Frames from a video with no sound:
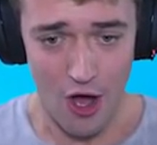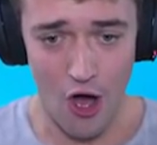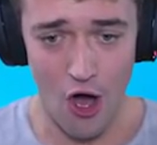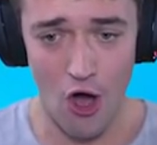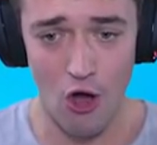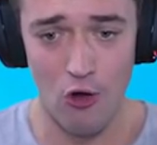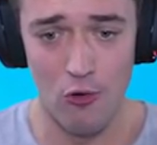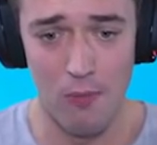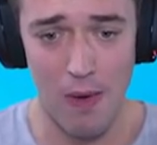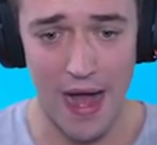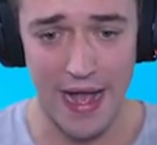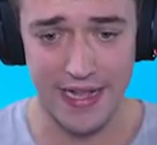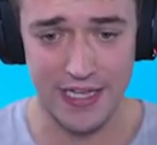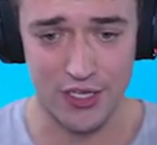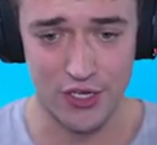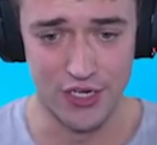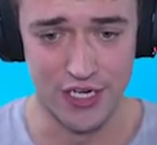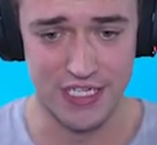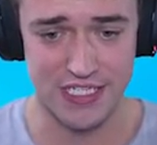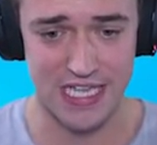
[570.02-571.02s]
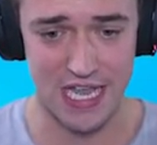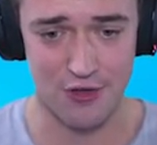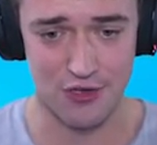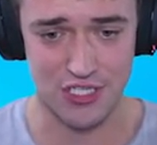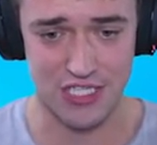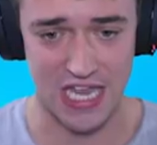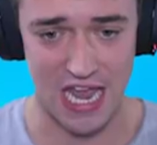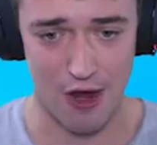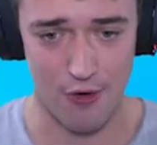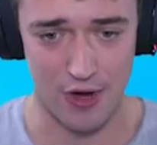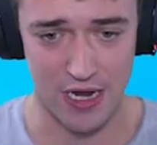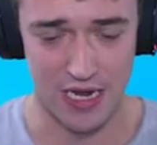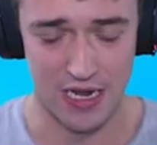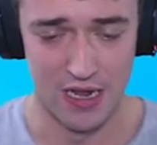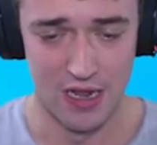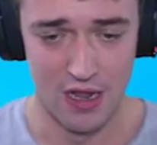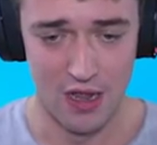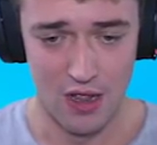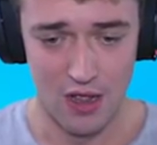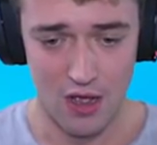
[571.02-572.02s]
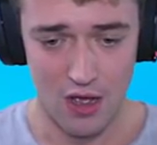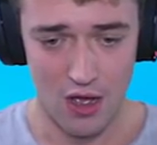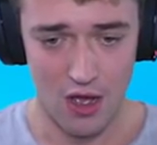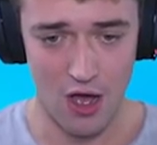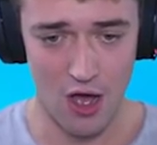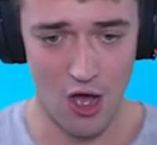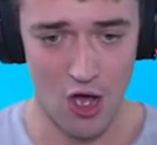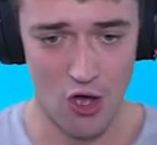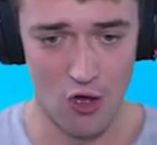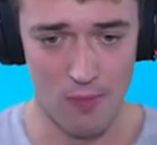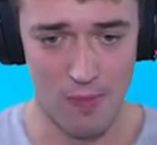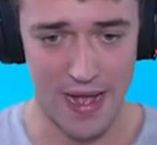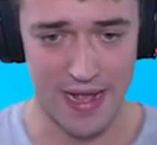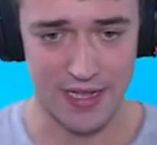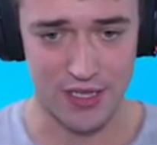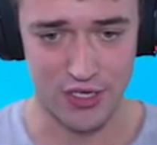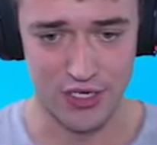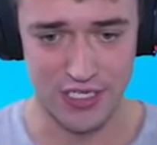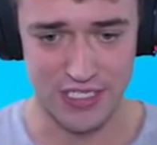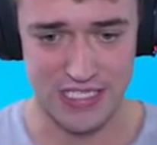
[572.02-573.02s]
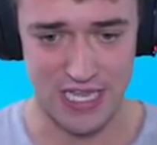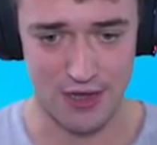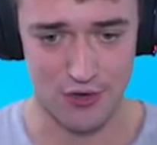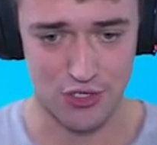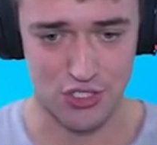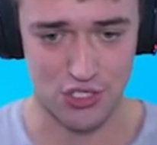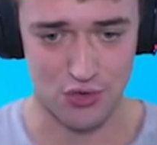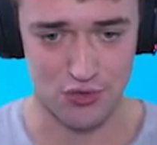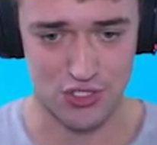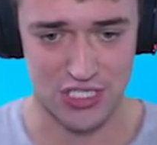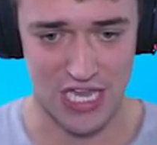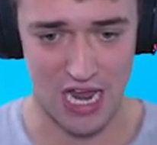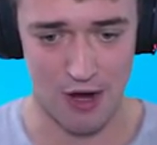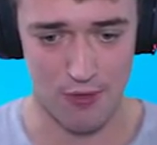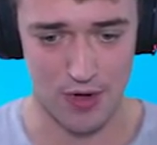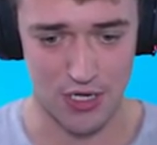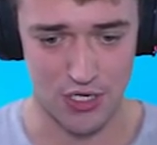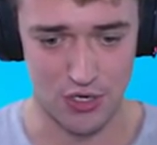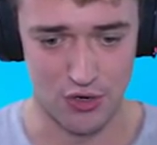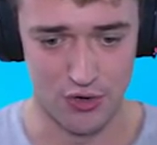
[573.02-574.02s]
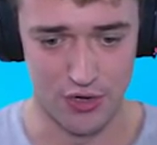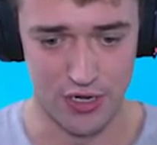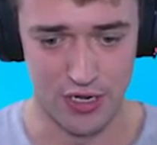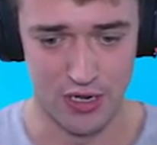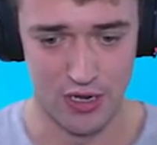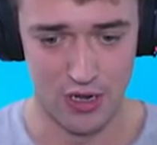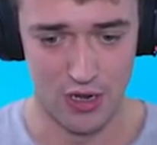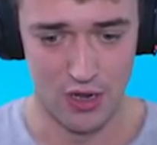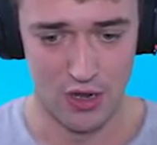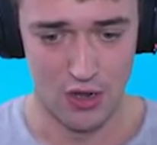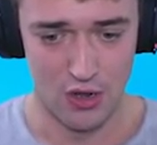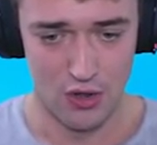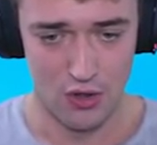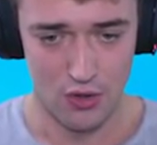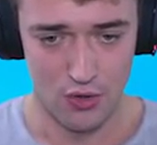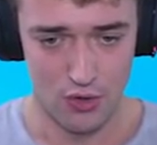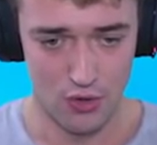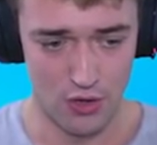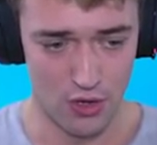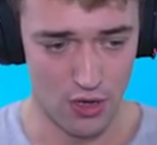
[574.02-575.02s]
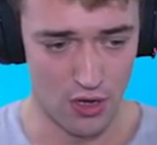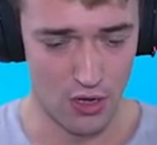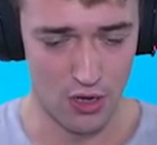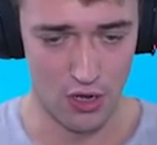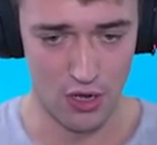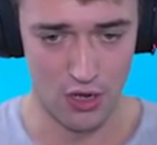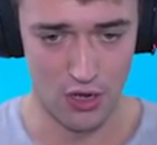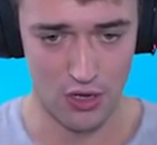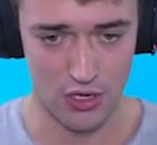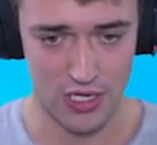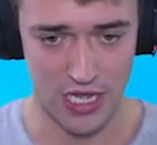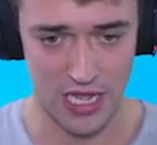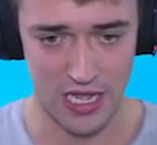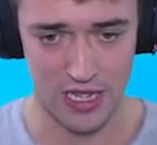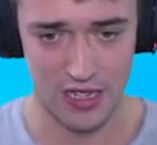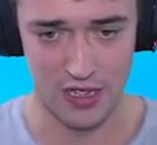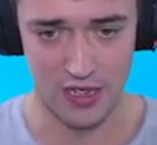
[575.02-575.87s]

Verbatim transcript: oh, my goodness, that was scary. Oh, my goodness, that was so scary, dude. Oh, okay.